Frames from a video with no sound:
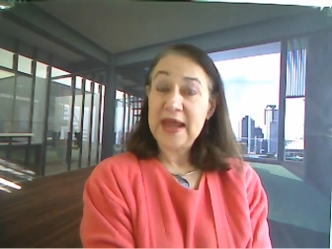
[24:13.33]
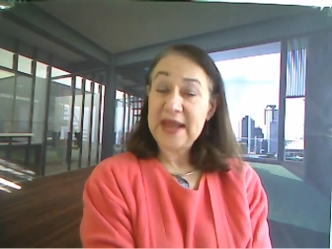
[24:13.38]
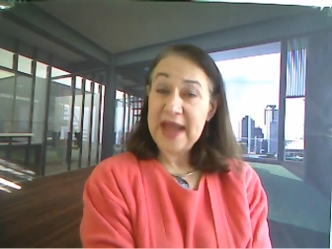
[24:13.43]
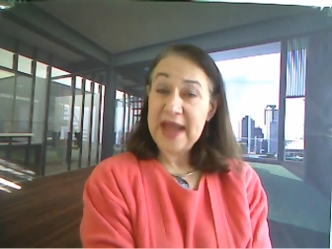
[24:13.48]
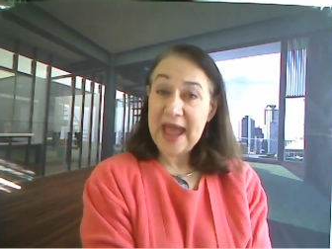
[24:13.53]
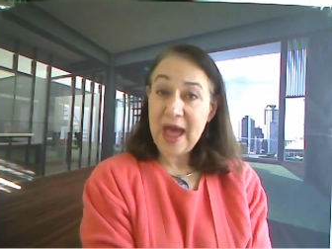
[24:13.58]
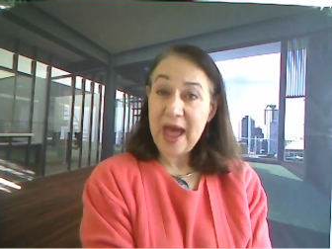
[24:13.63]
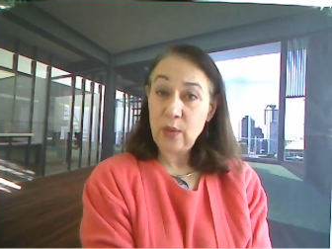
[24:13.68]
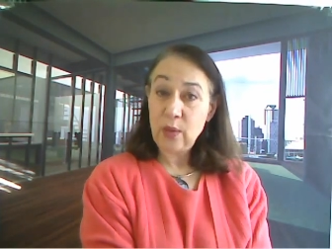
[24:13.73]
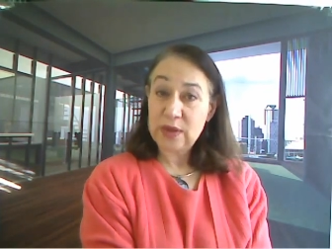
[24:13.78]

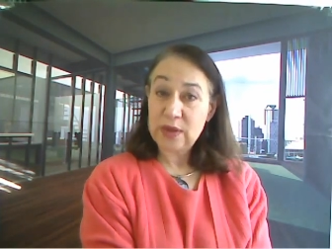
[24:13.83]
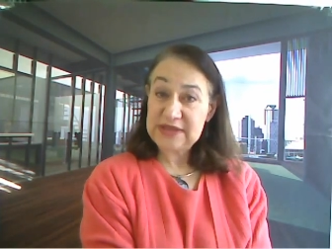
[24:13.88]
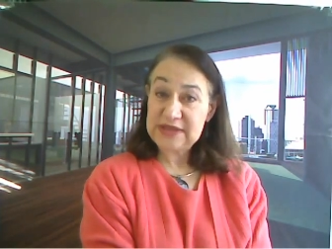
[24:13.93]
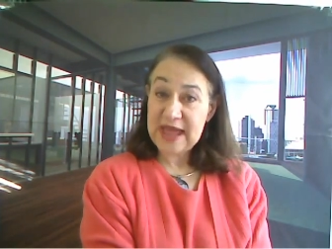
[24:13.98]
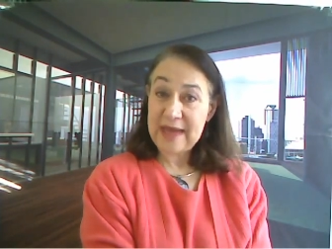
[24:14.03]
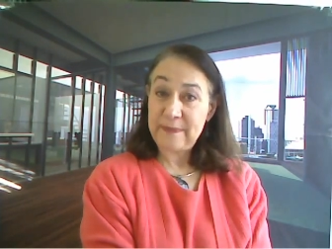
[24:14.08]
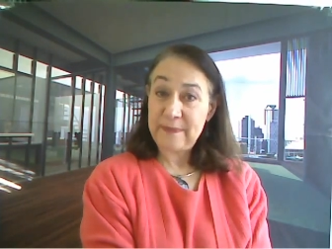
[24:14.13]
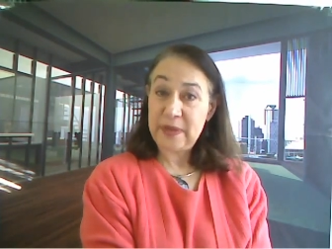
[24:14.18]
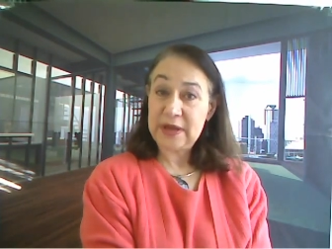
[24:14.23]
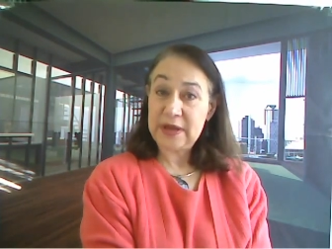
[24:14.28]
Now what's
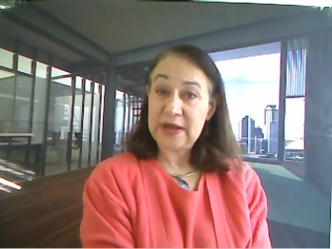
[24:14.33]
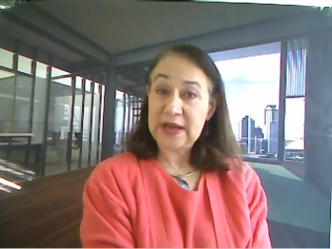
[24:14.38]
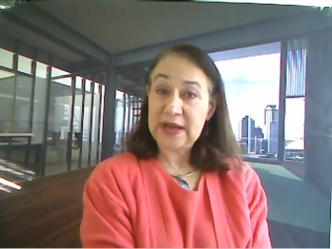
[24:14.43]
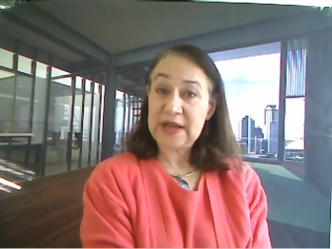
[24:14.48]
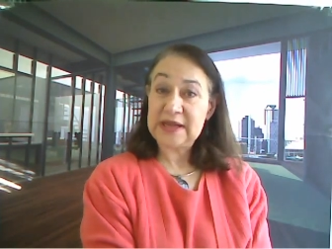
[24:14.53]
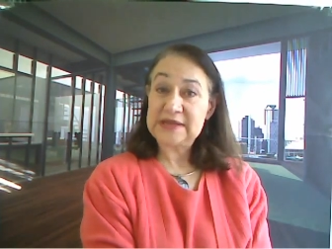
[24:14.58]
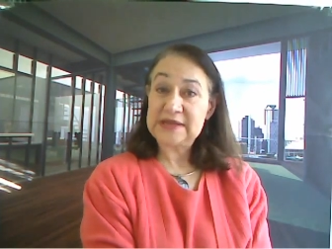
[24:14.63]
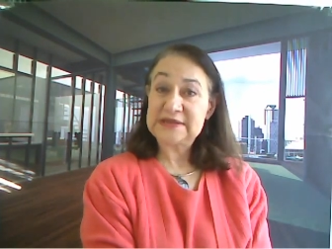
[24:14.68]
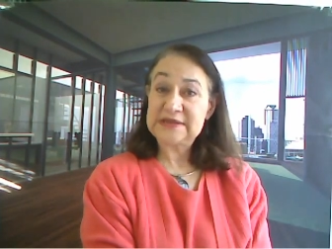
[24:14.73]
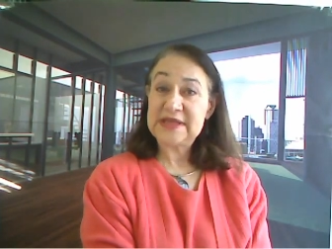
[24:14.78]
happened
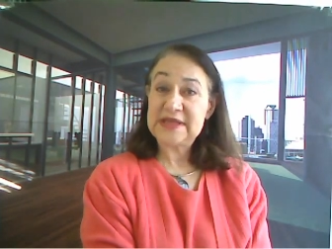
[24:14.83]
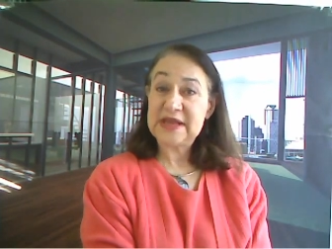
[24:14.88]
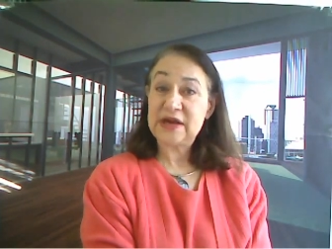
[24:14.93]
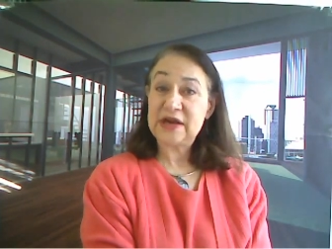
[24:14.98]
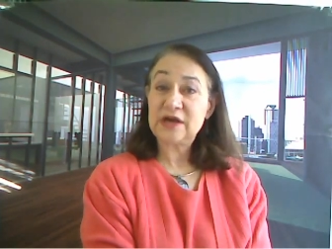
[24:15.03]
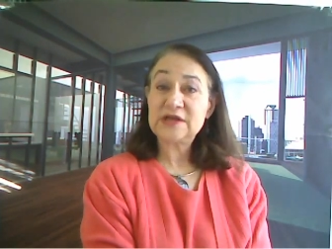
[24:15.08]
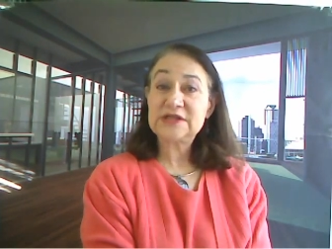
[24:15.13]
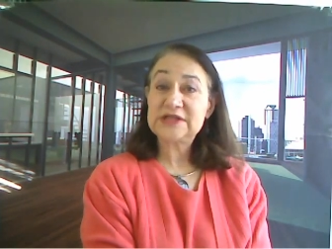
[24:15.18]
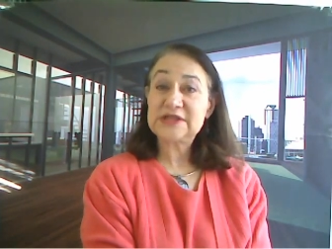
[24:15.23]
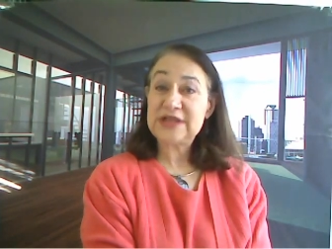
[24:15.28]
is
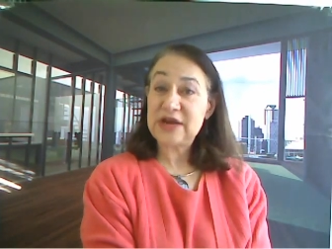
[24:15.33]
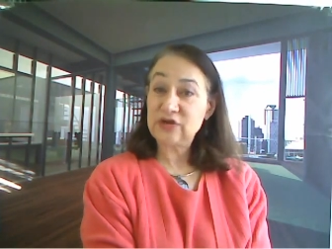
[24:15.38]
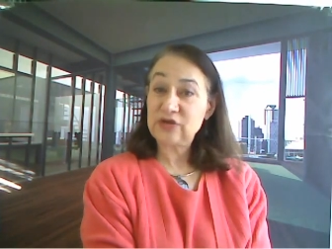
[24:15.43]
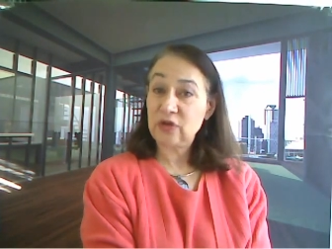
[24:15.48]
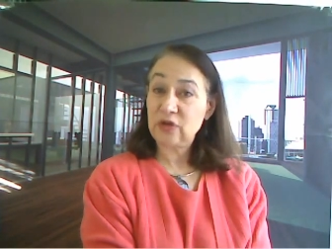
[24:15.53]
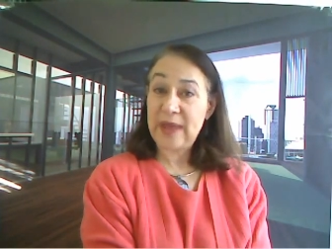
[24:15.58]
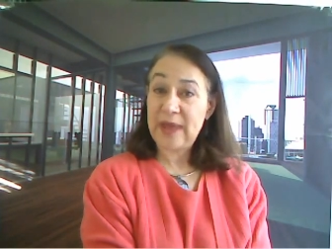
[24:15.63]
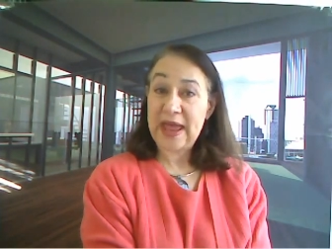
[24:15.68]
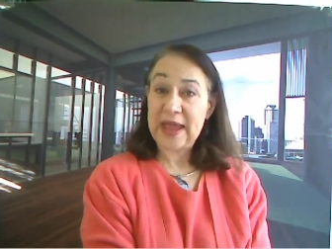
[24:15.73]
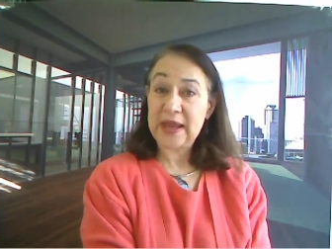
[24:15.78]
their
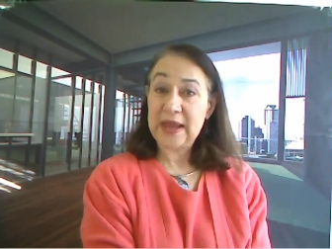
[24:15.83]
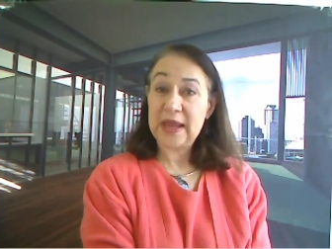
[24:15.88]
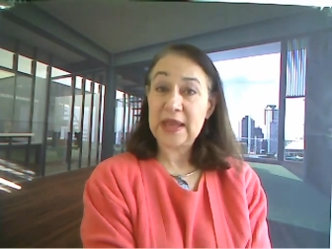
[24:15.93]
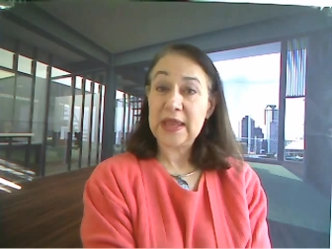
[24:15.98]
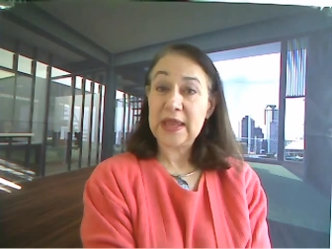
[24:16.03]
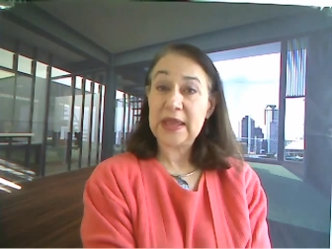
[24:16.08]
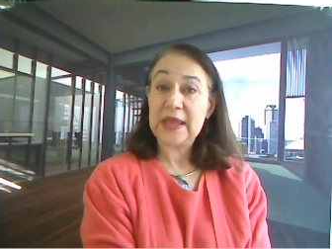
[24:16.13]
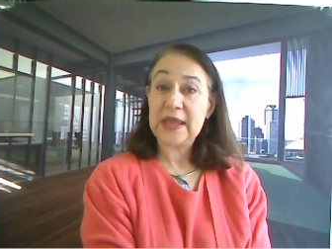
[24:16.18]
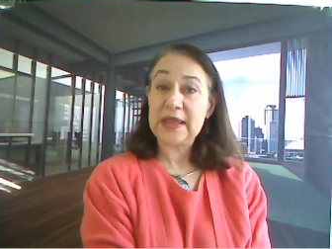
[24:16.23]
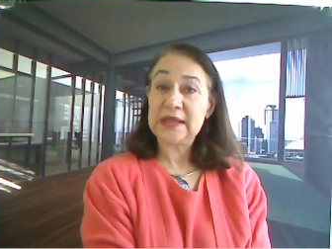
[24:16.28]
central bank
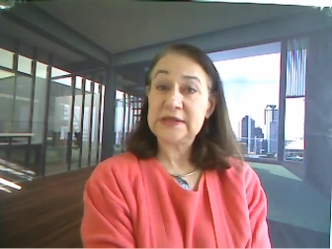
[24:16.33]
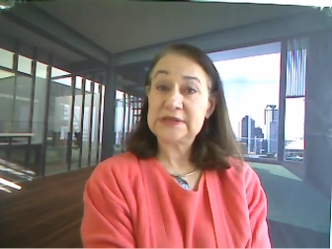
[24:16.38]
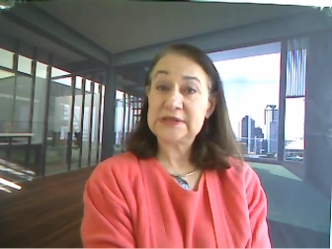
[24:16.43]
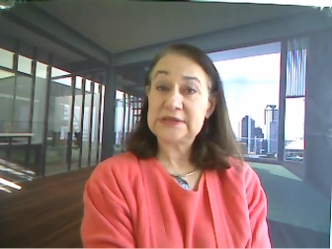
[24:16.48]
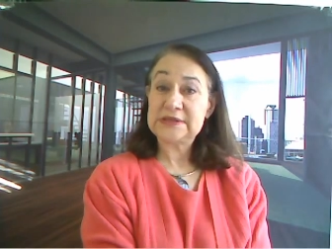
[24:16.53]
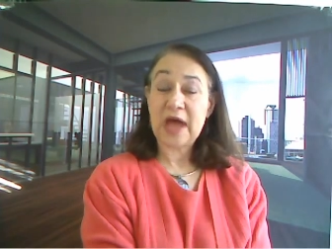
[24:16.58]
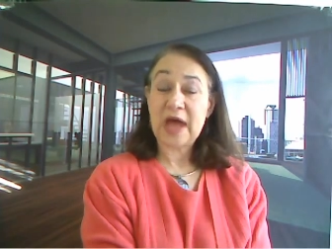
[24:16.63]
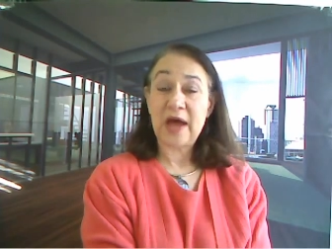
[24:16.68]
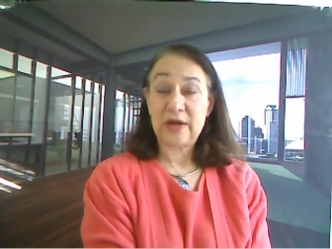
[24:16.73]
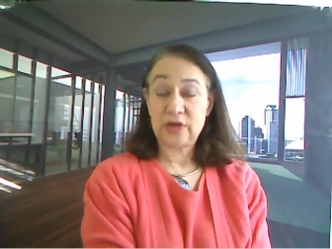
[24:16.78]

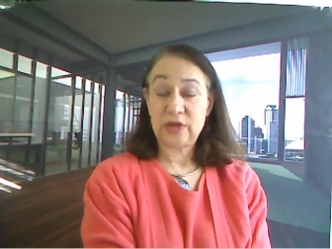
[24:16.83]
is,